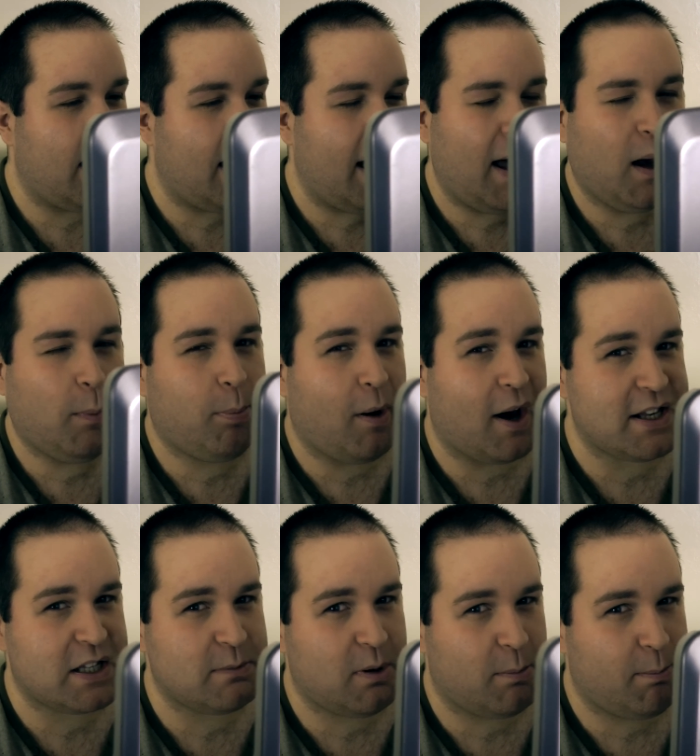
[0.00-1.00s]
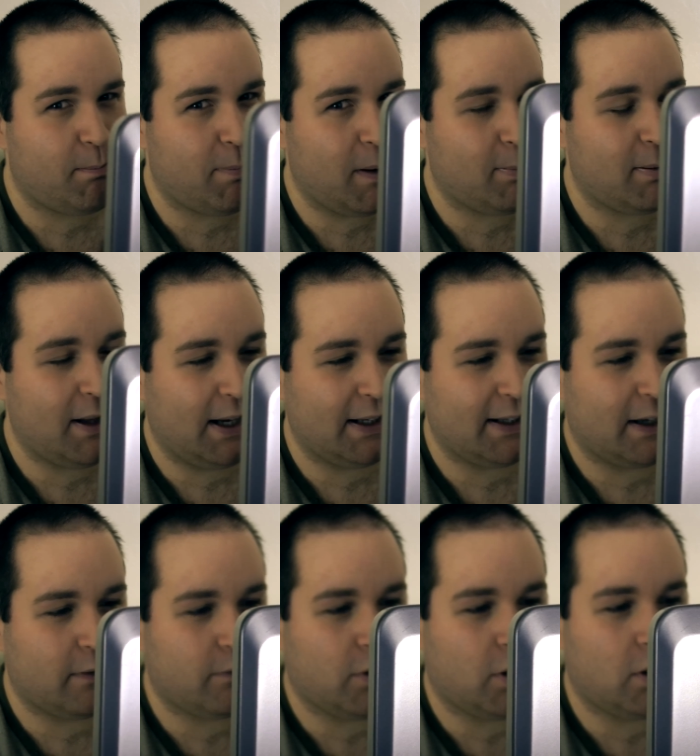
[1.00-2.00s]
I'll possibly be playing
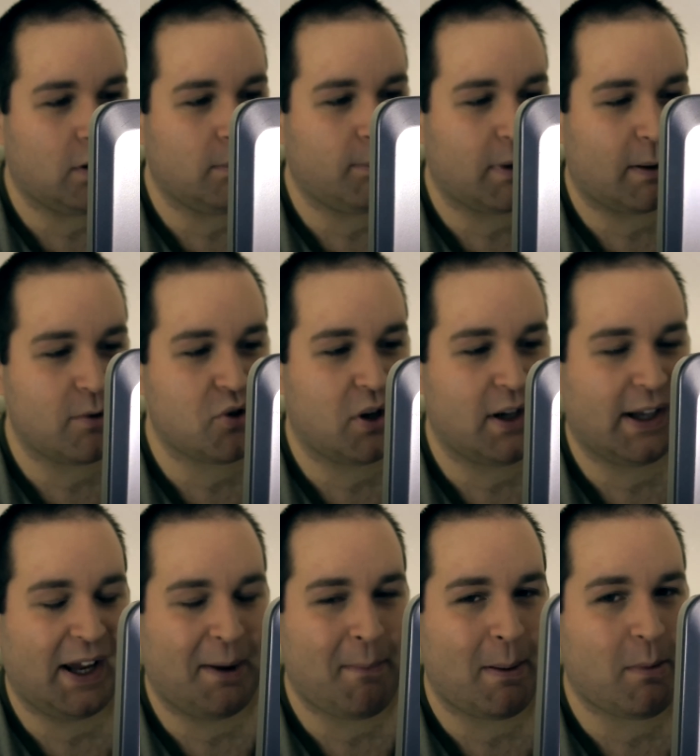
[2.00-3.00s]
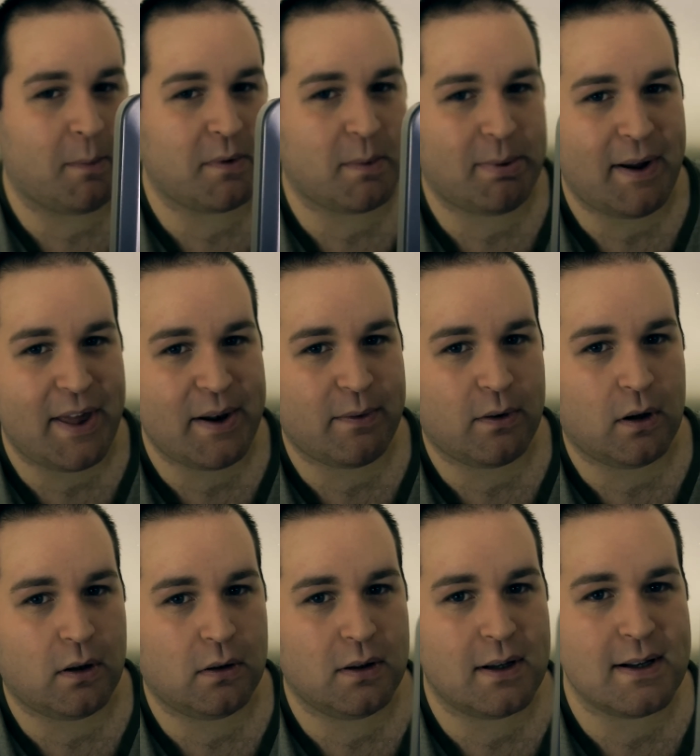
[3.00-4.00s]
that role, but I'm trying to get my mum to play the
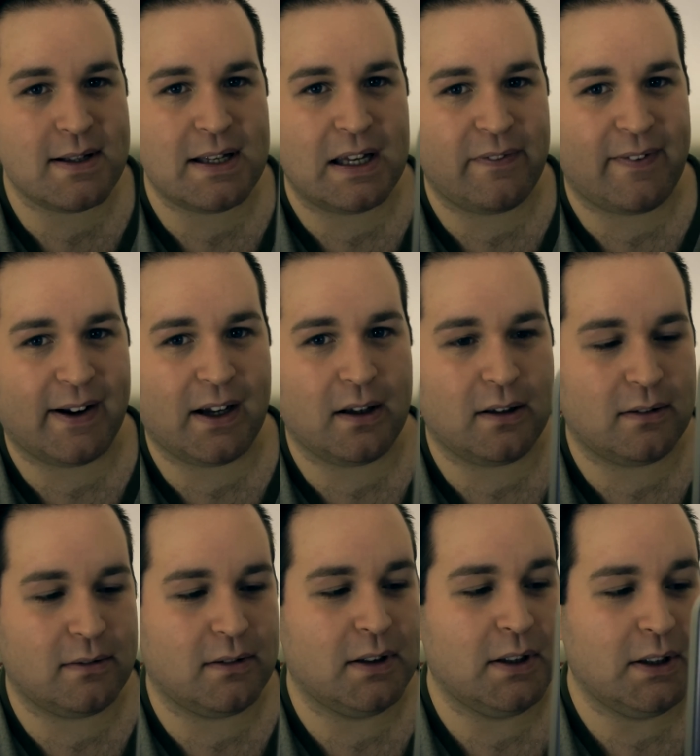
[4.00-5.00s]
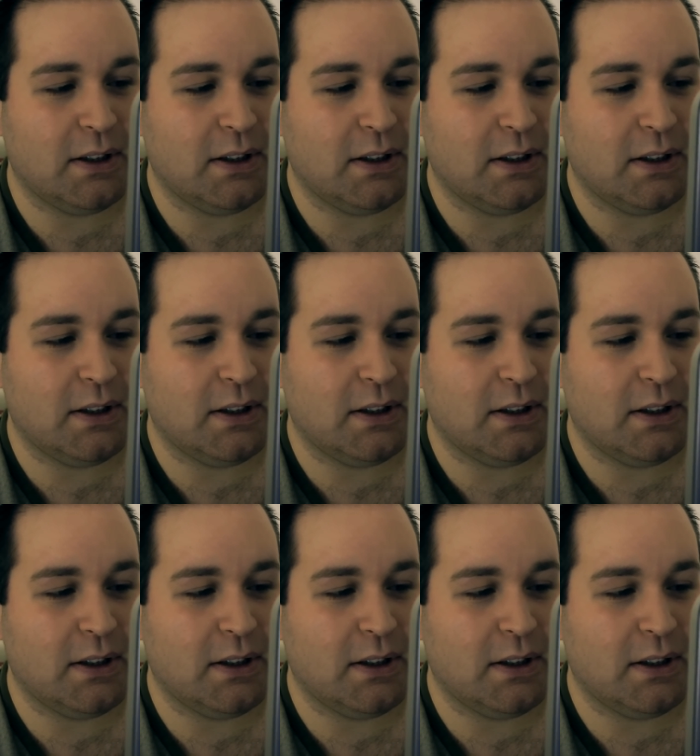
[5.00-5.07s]
role. Let's see if I can,